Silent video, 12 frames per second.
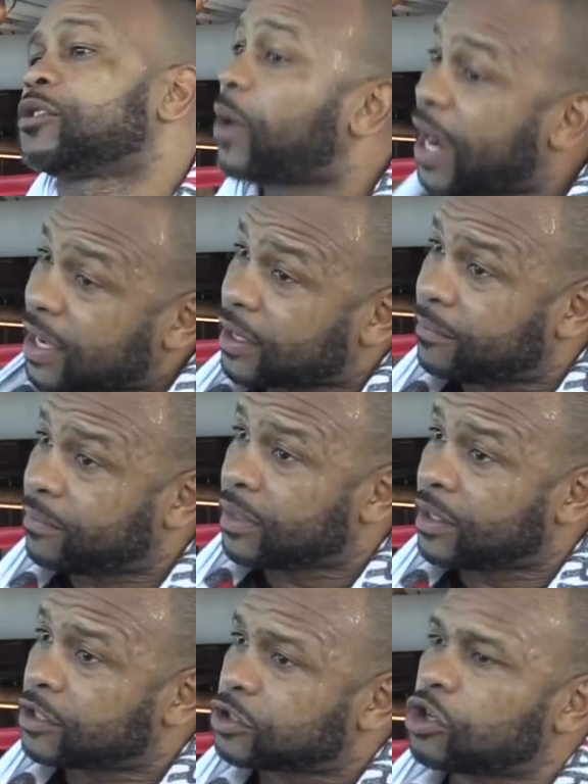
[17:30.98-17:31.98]
right?
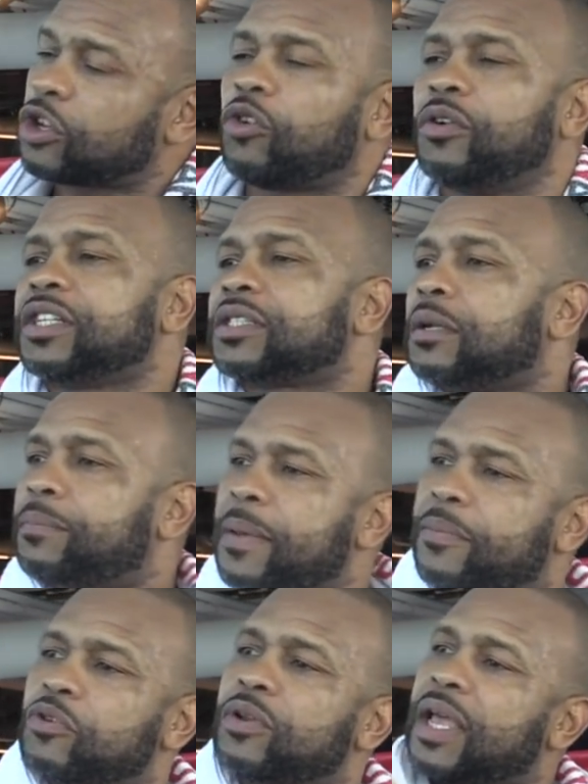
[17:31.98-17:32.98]
So you don't listen to
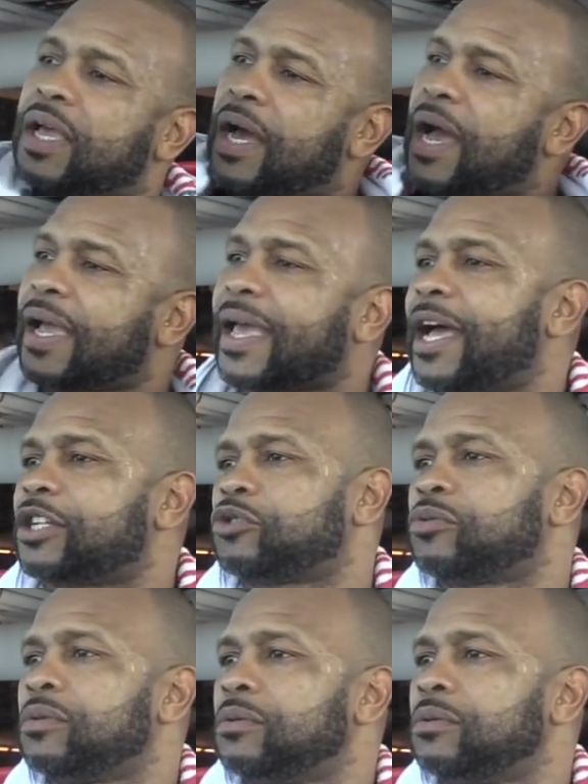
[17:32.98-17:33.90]
people, you let God guide you.